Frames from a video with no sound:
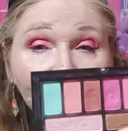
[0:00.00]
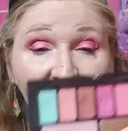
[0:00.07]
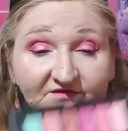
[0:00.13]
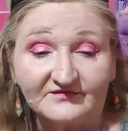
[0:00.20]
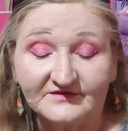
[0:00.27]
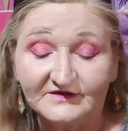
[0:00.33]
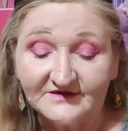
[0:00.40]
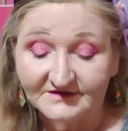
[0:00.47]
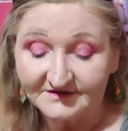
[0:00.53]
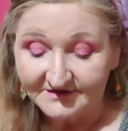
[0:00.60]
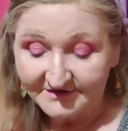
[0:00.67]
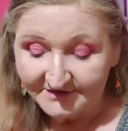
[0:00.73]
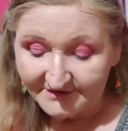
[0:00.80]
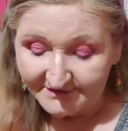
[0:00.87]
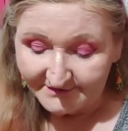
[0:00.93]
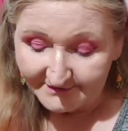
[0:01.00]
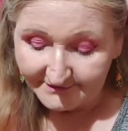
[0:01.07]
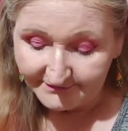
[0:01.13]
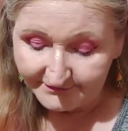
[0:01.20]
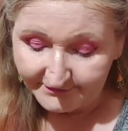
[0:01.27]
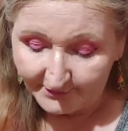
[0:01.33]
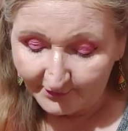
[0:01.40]
with it,
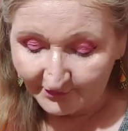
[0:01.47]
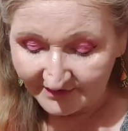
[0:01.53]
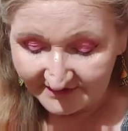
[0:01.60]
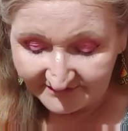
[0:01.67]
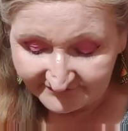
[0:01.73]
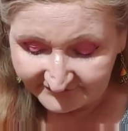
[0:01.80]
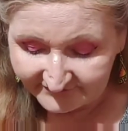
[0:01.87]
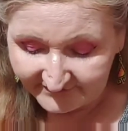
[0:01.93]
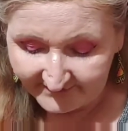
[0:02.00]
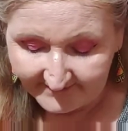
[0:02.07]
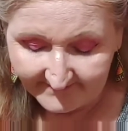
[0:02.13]
which,